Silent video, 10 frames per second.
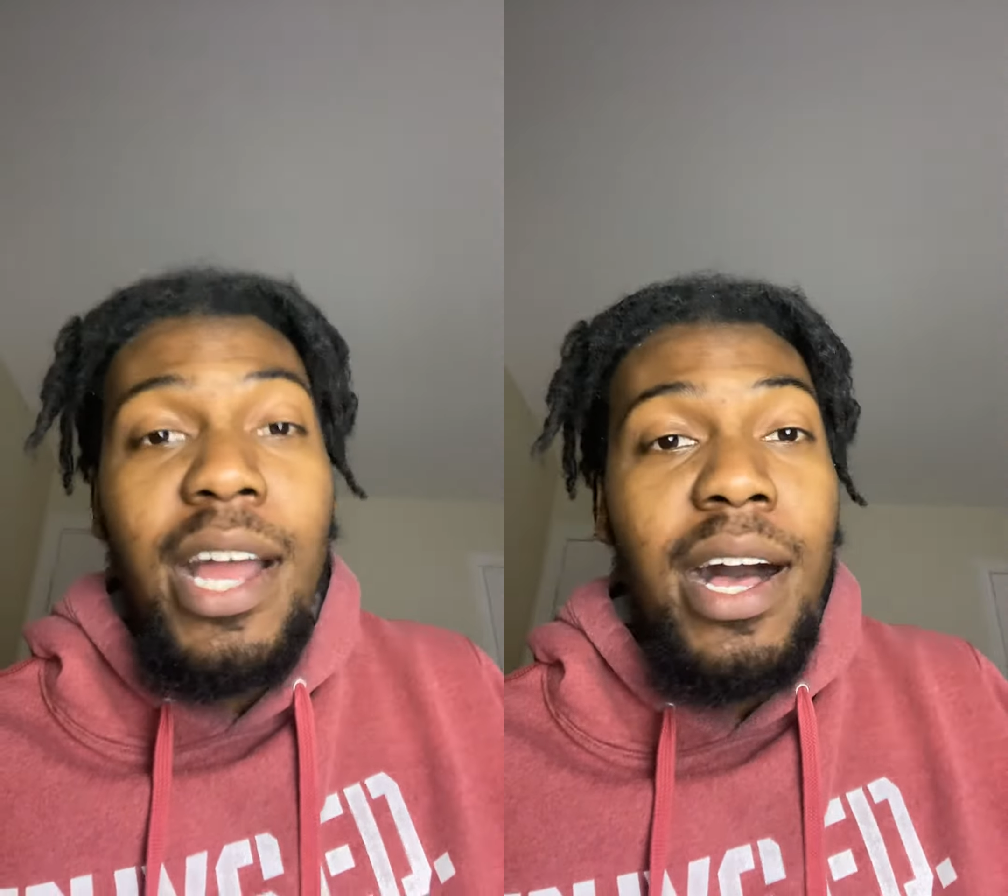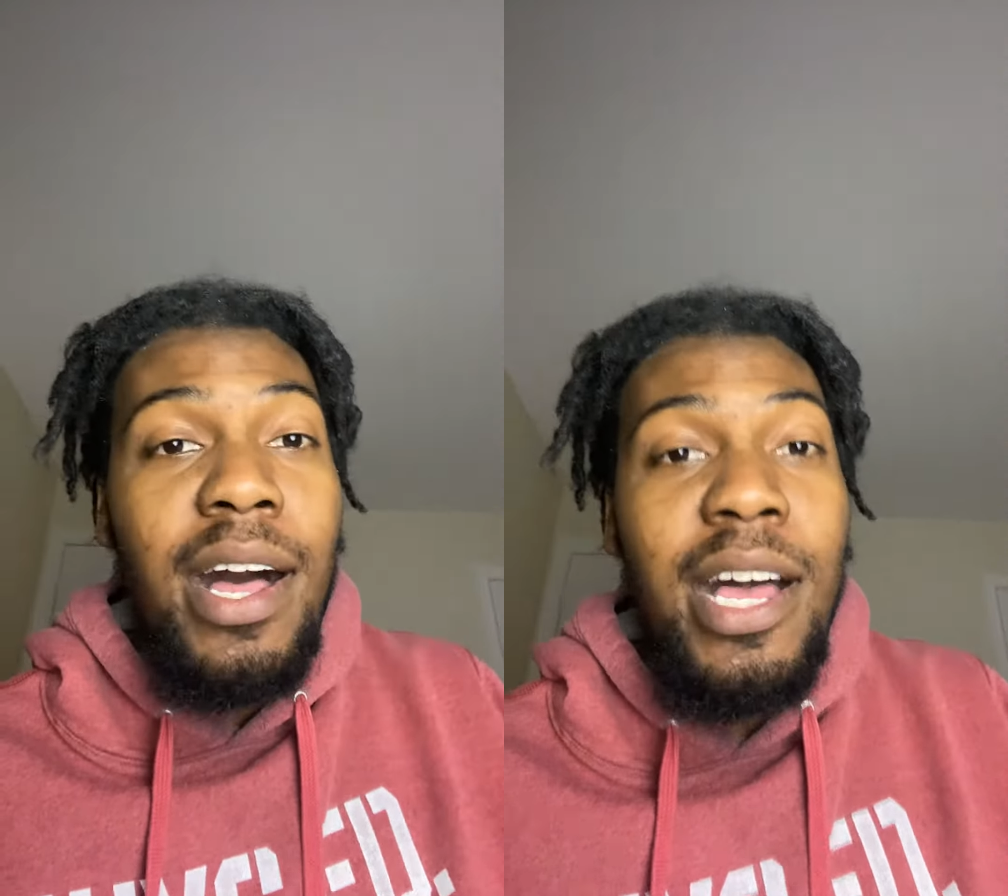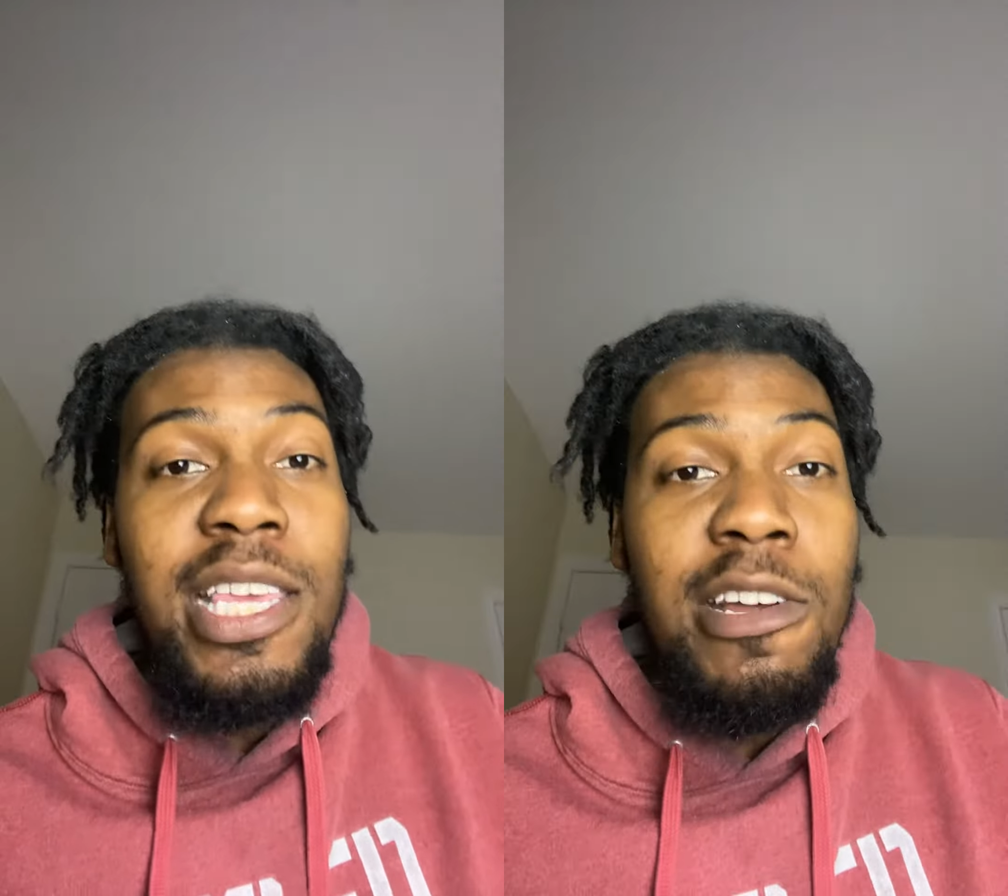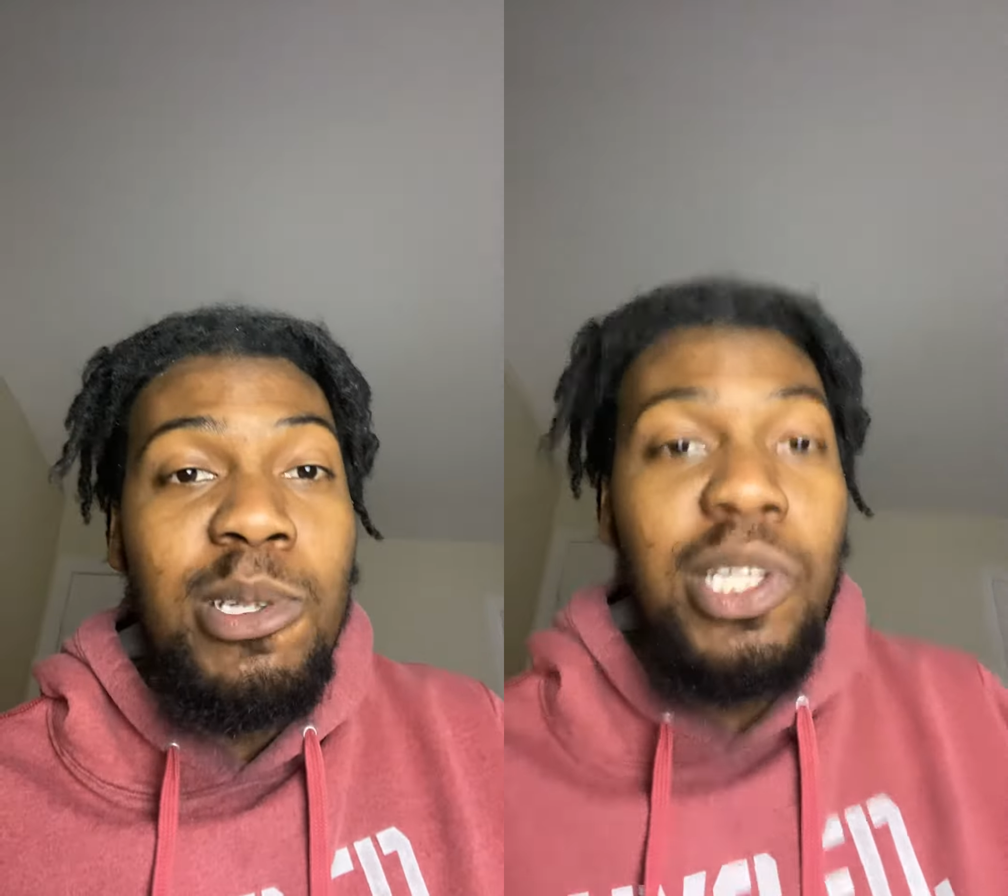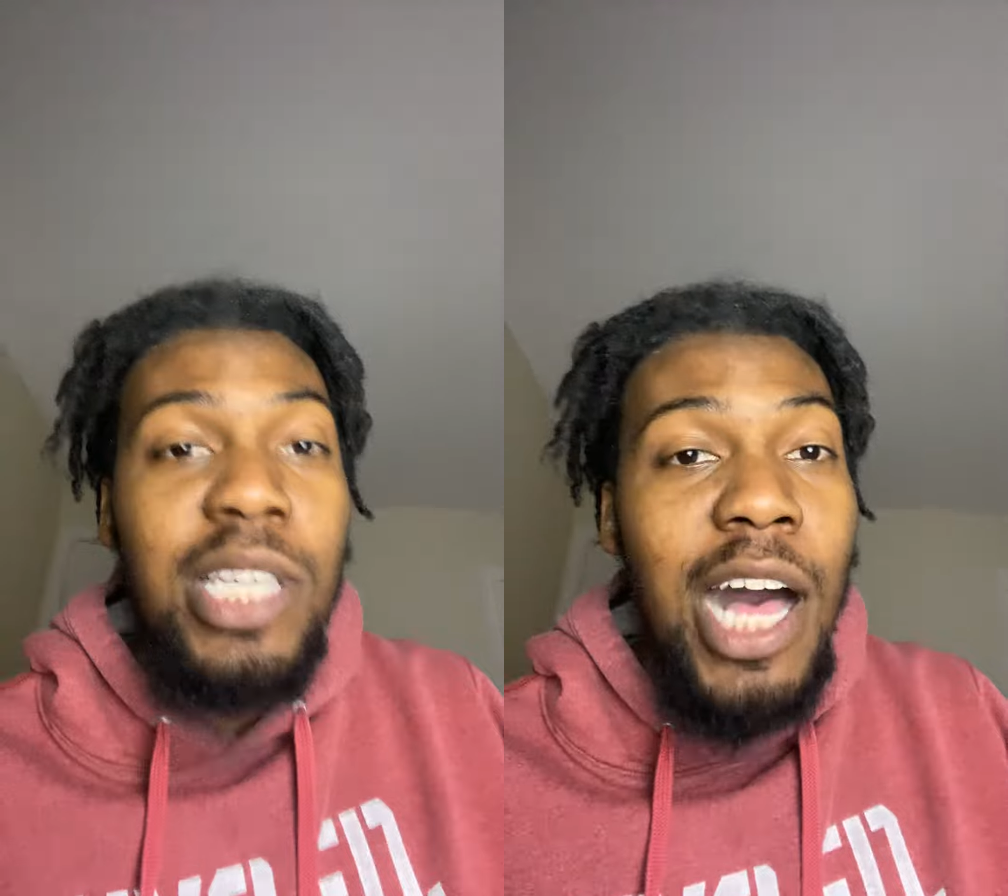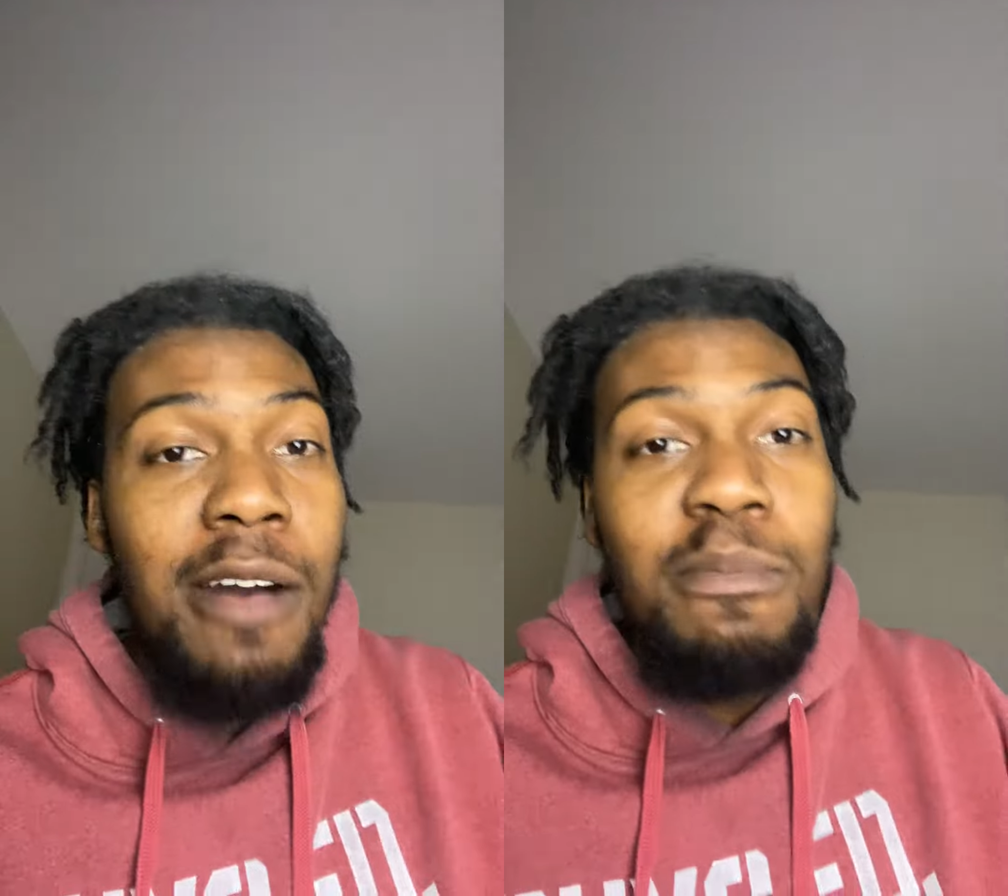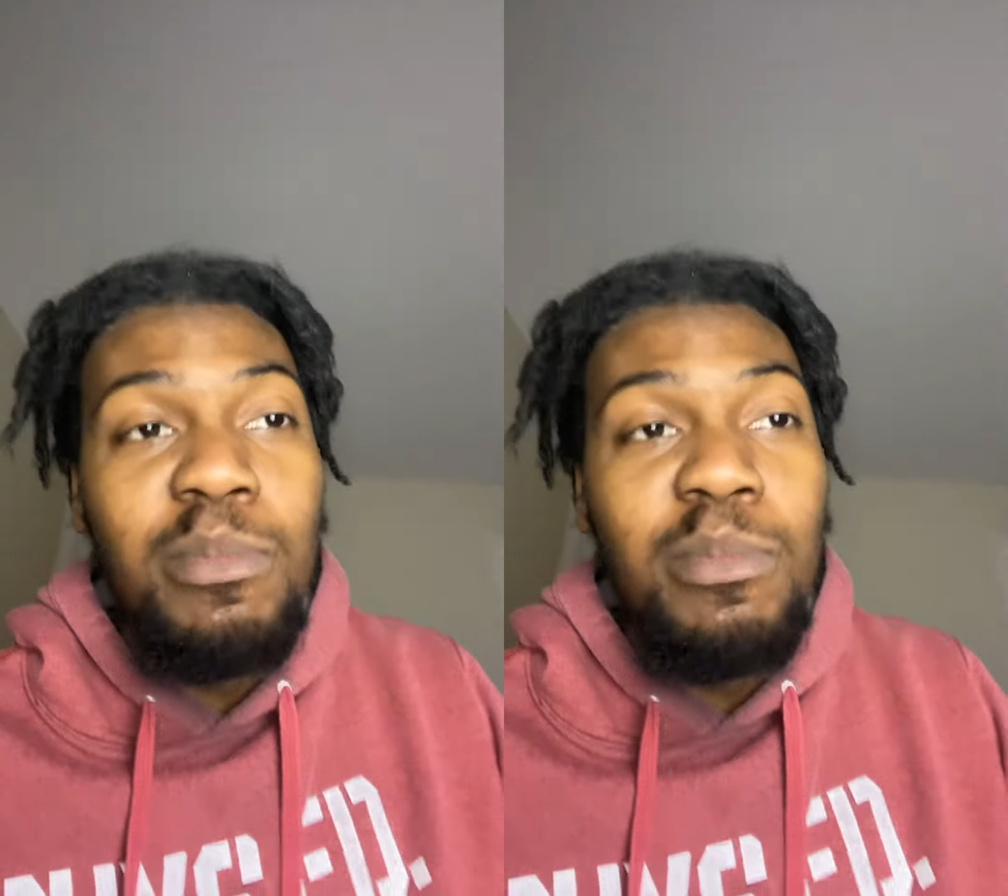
uh, years to come,